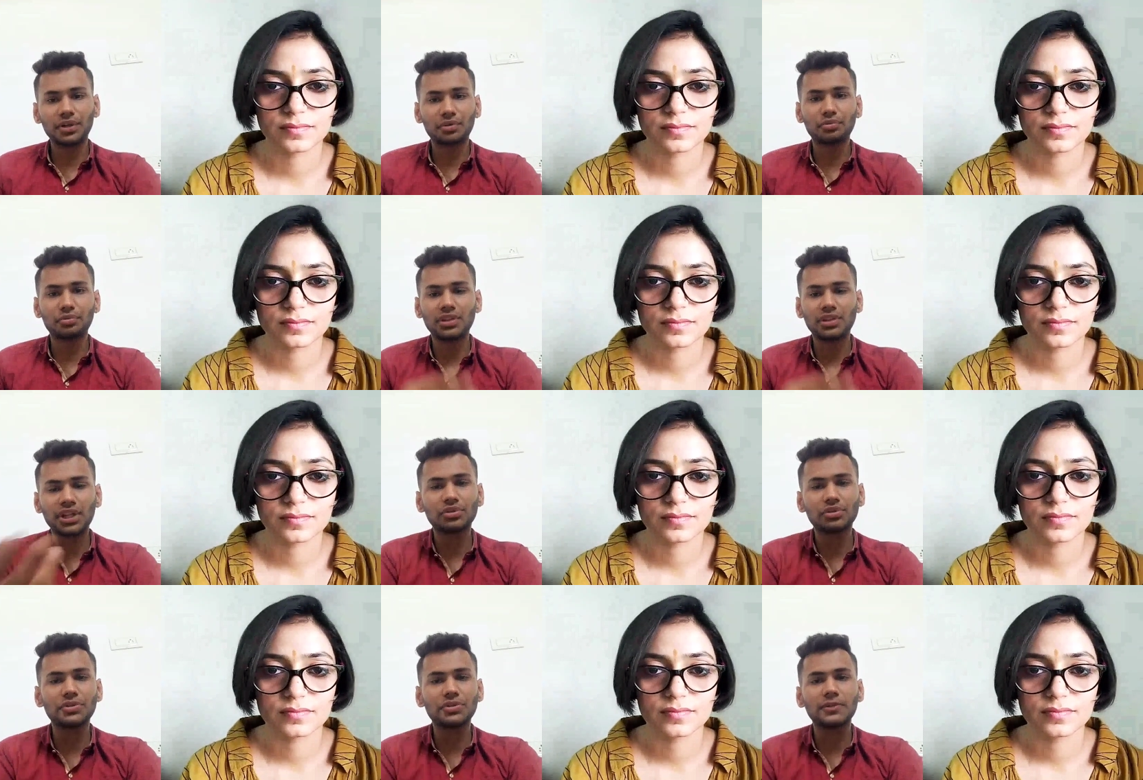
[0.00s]
Speaker 1: what do they
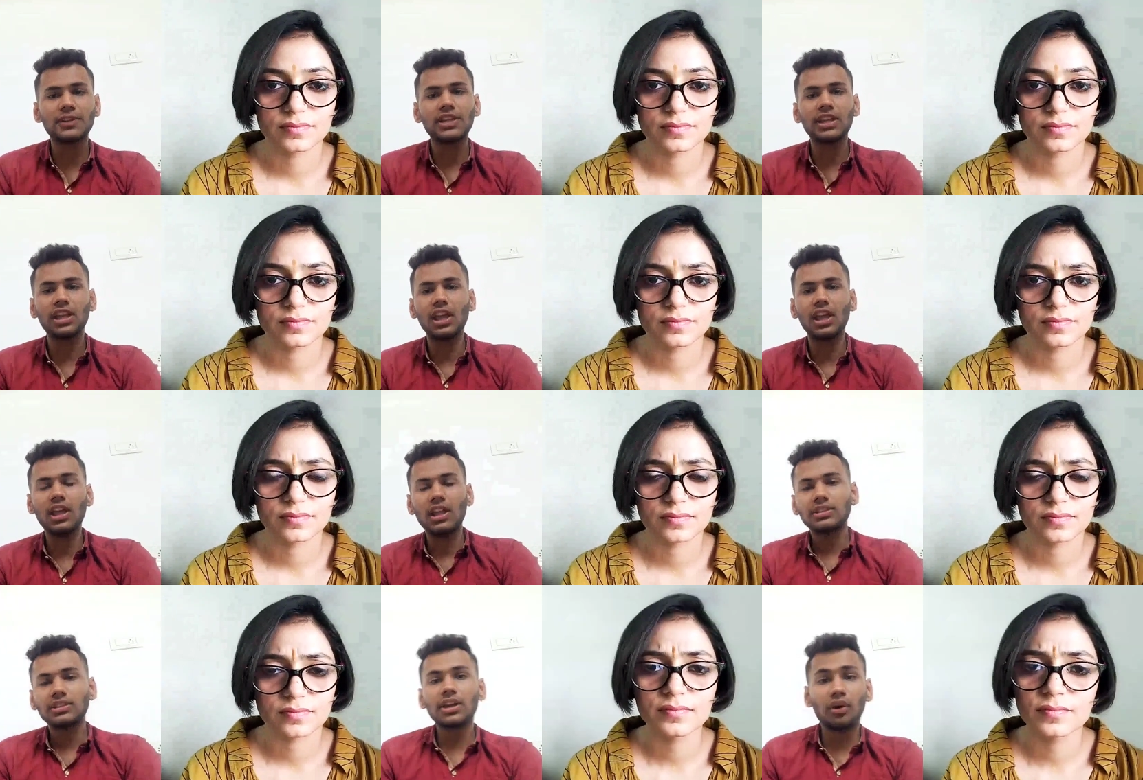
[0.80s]
usually?
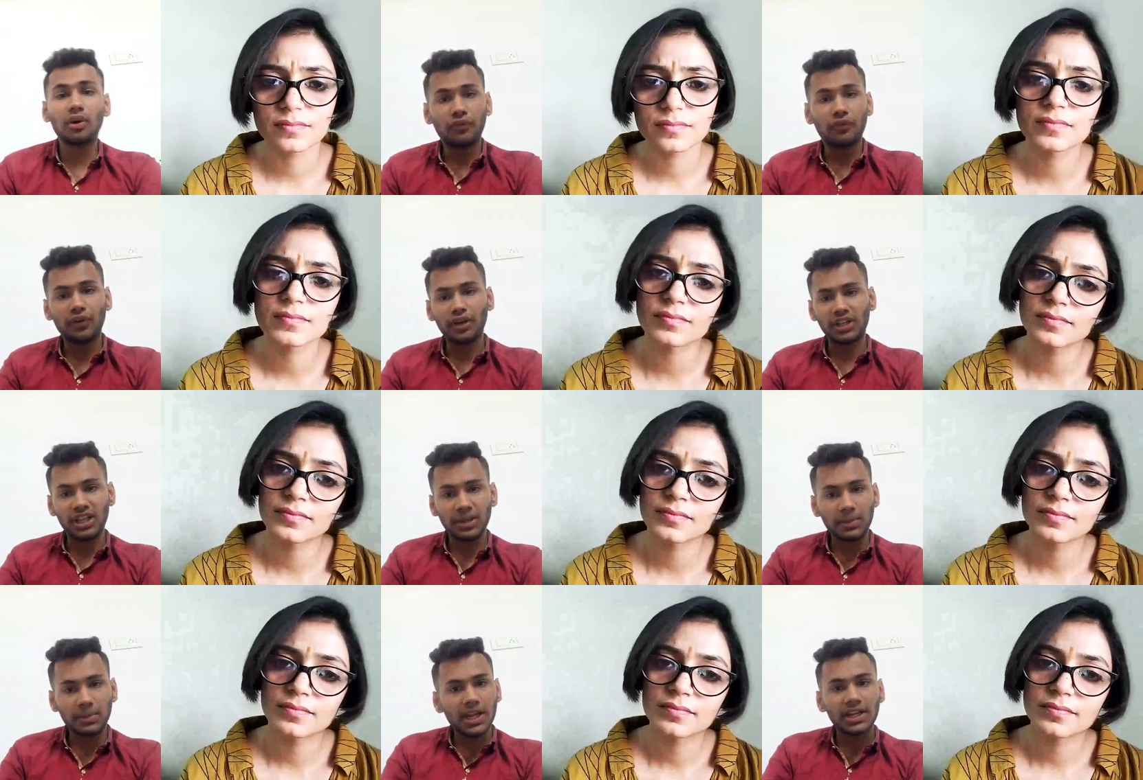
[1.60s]
They go for
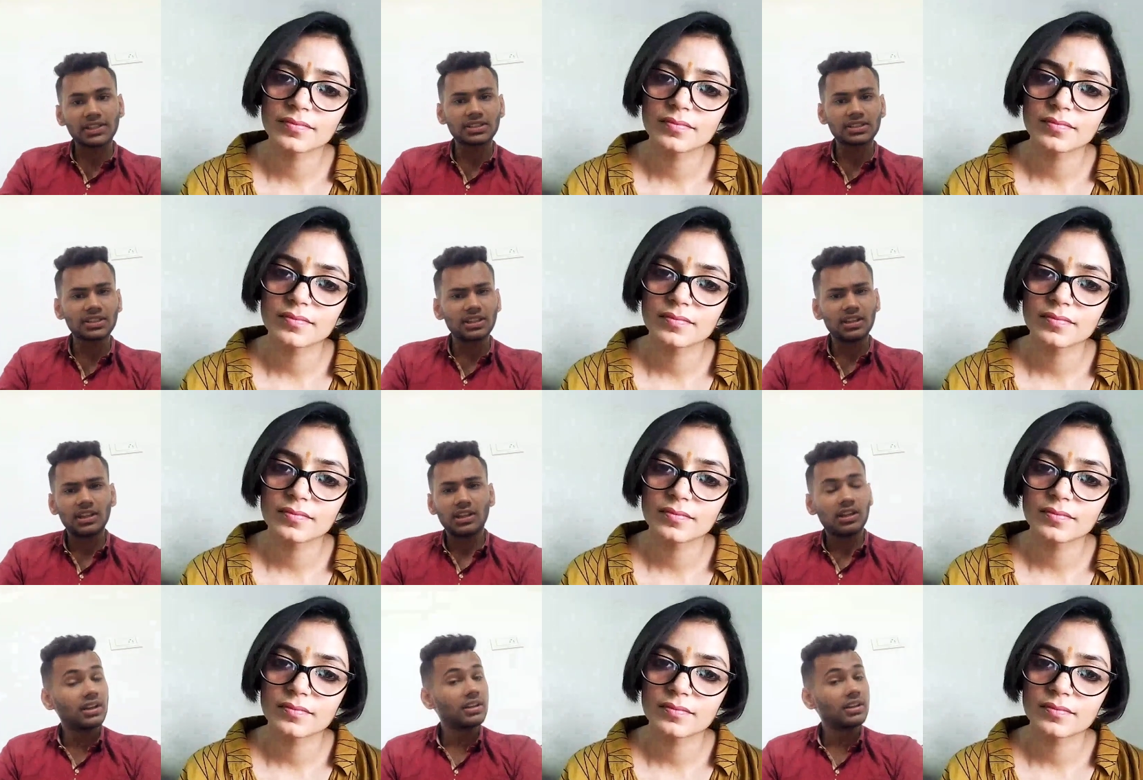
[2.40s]
debates,
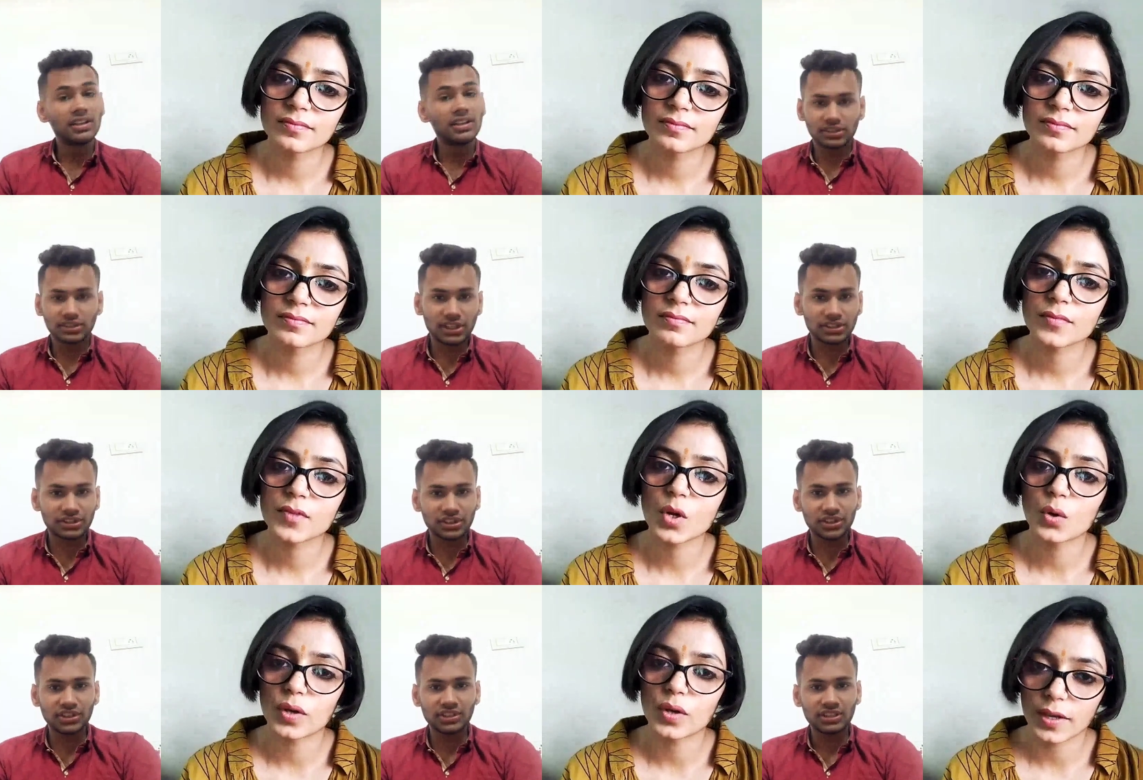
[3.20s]

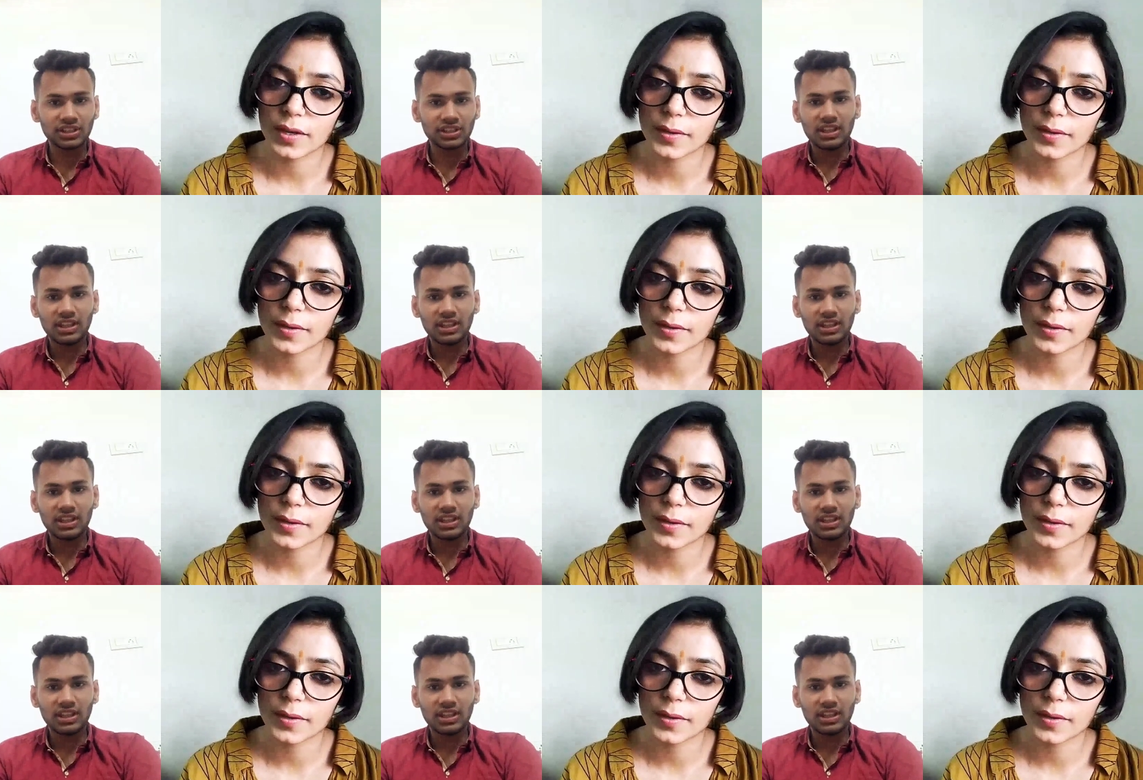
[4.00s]
discussion.